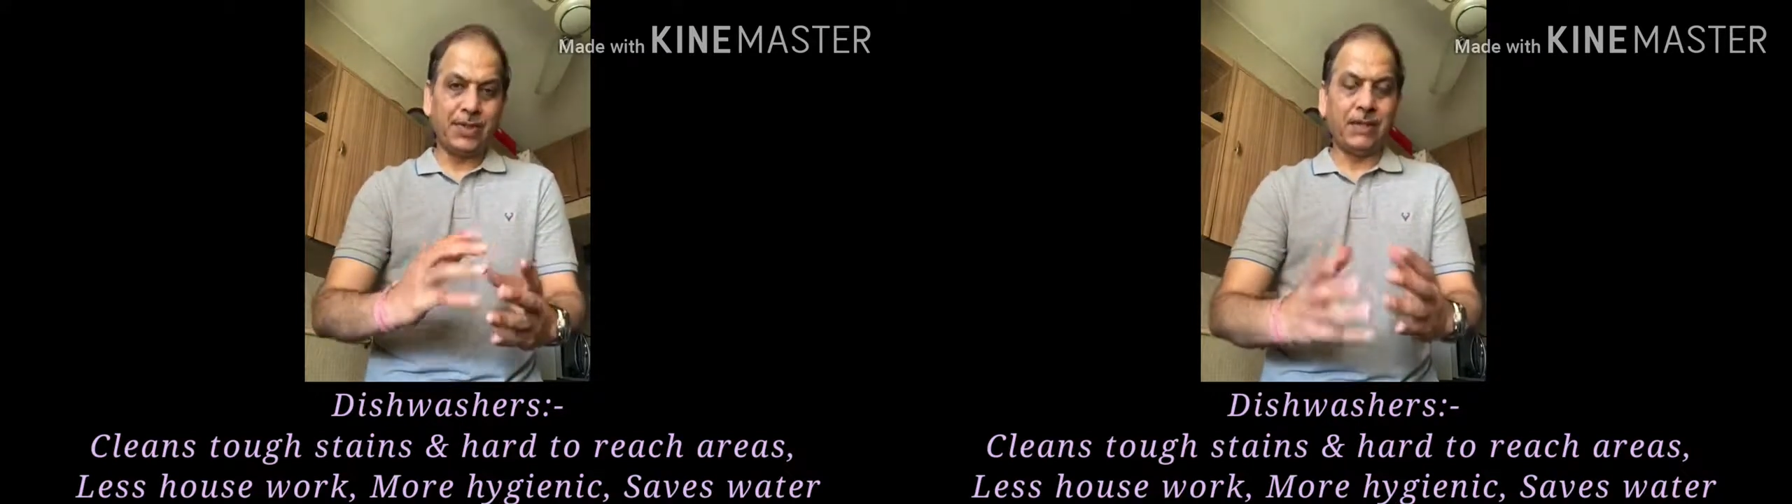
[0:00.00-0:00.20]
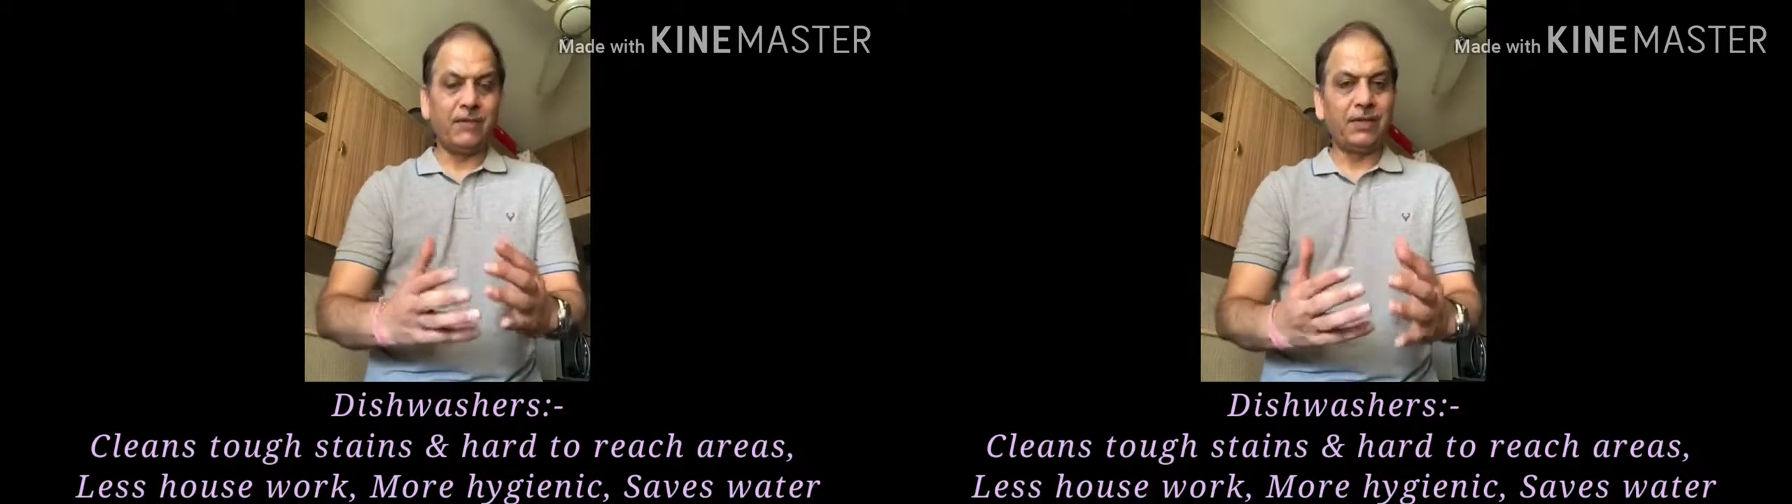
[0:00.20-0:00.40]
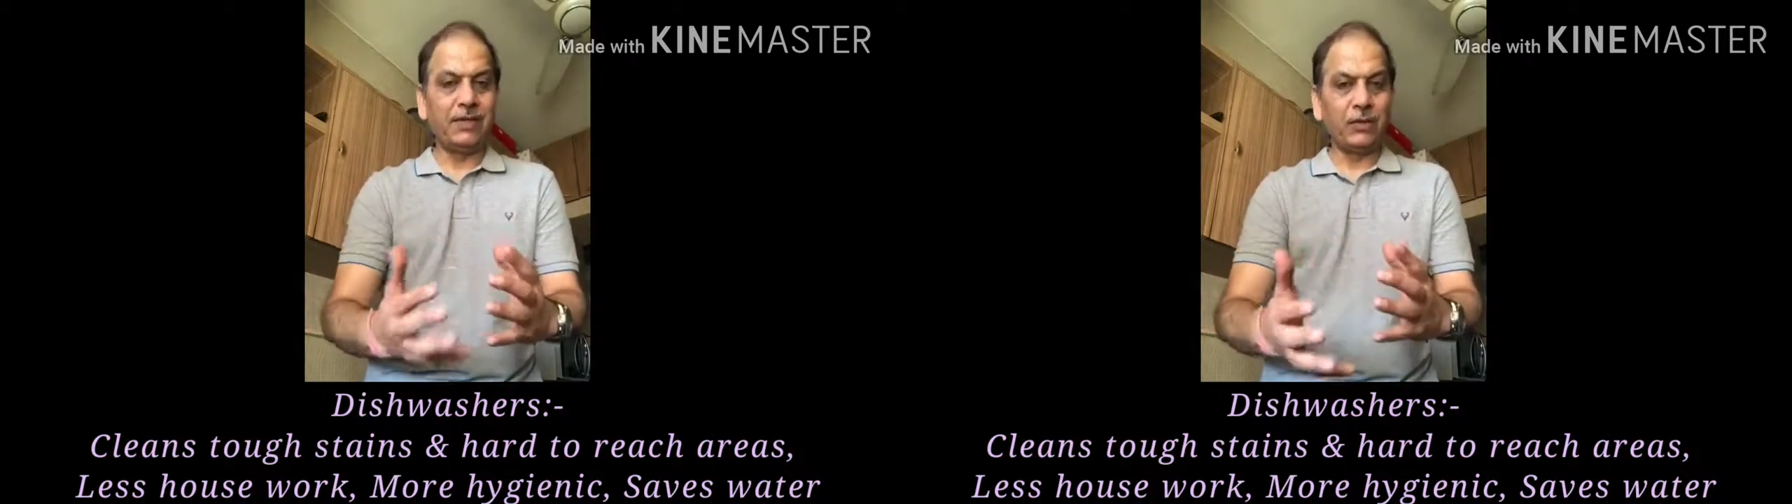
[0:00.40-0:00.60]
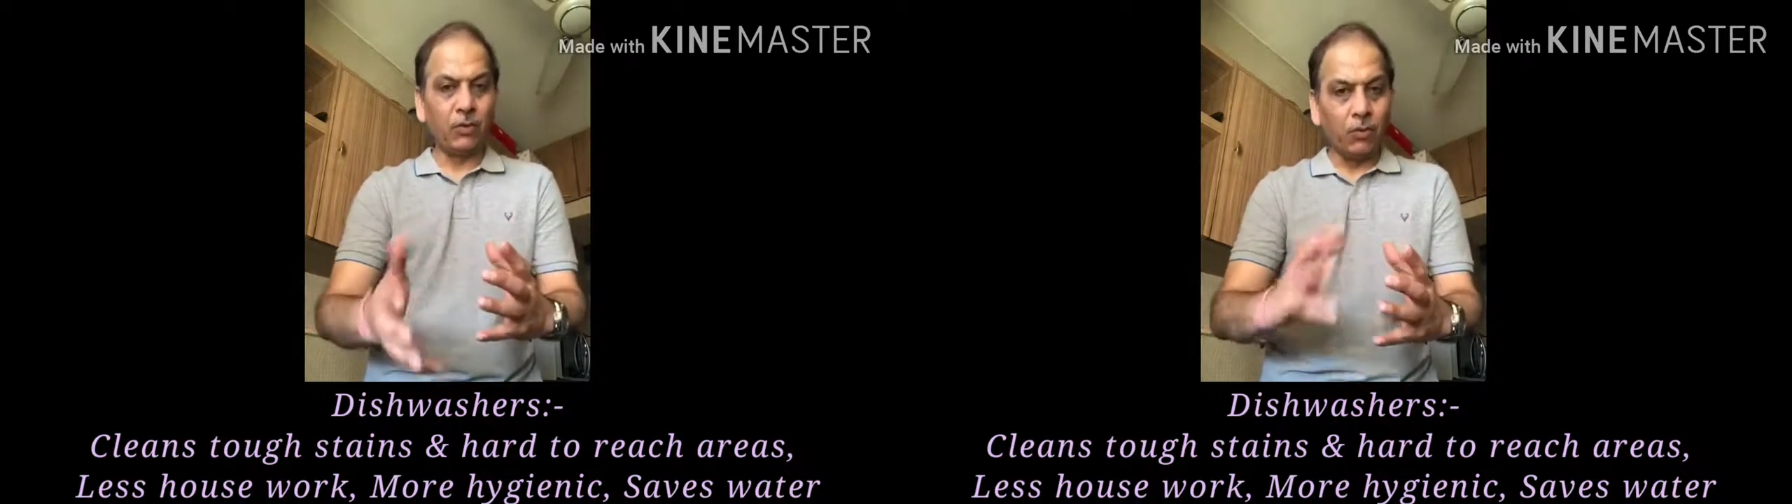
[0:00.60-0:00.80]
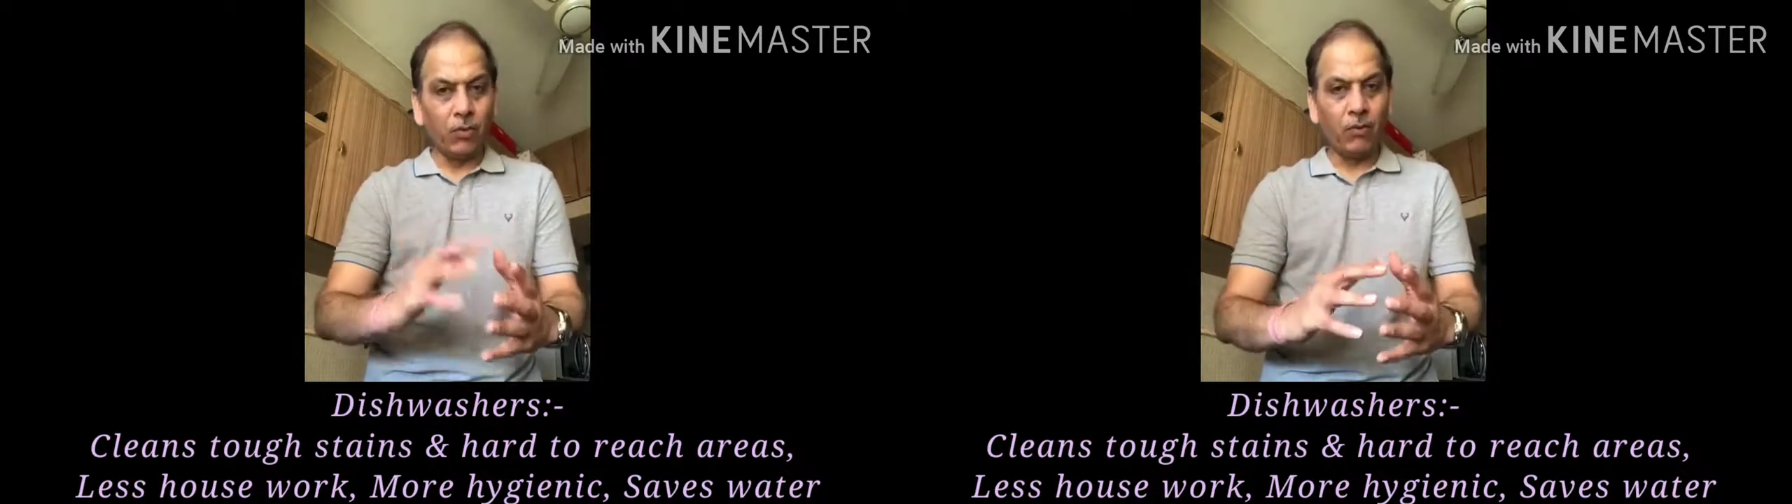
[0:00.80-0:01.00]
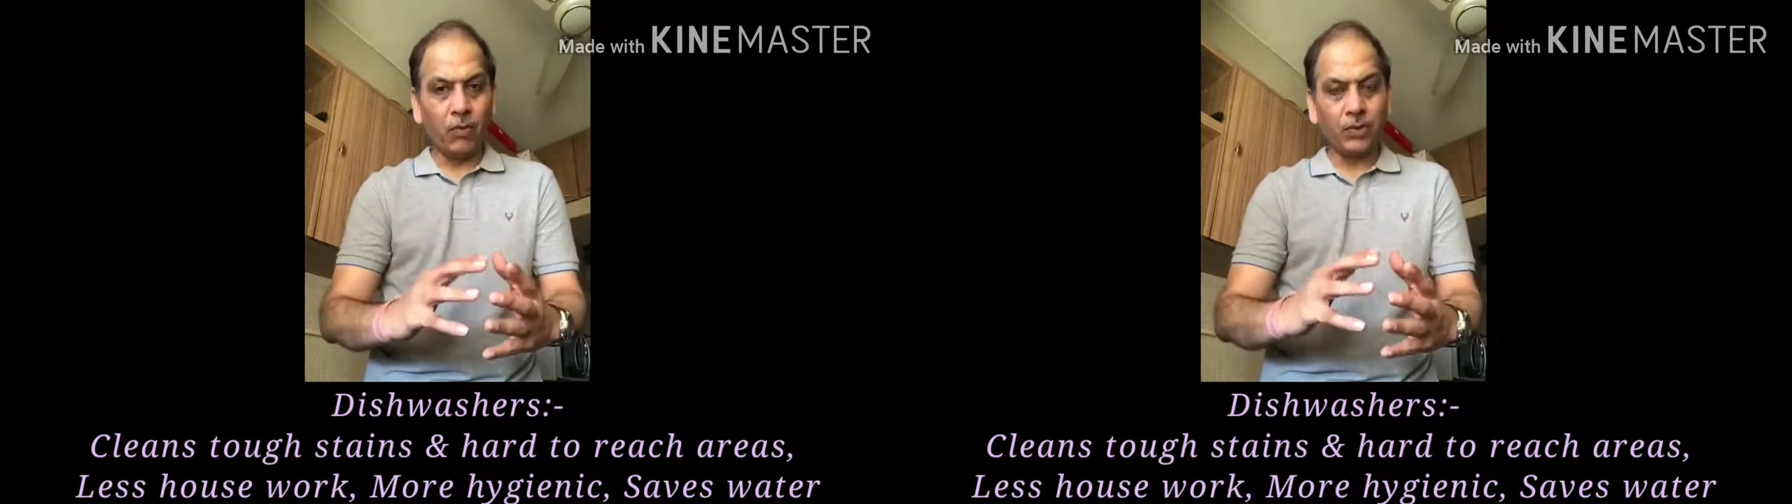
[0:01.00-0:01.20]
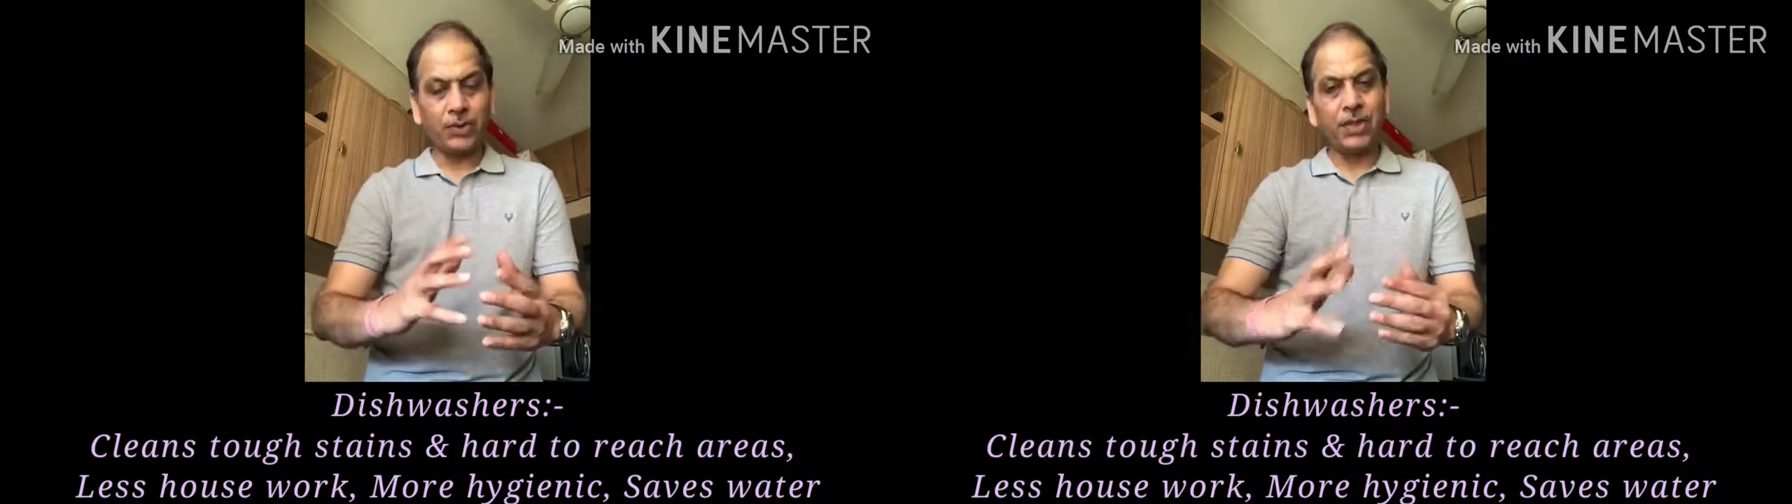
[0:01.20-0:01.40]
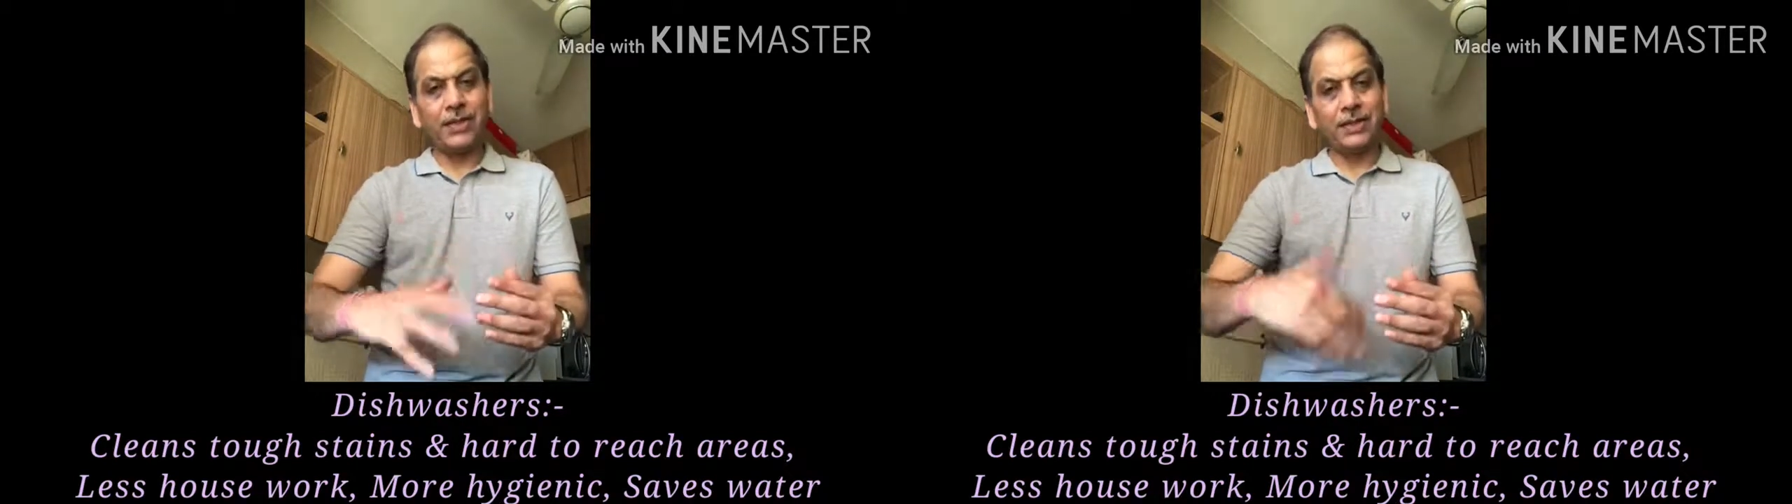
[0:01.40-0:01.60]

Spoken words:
And when they're overwashed,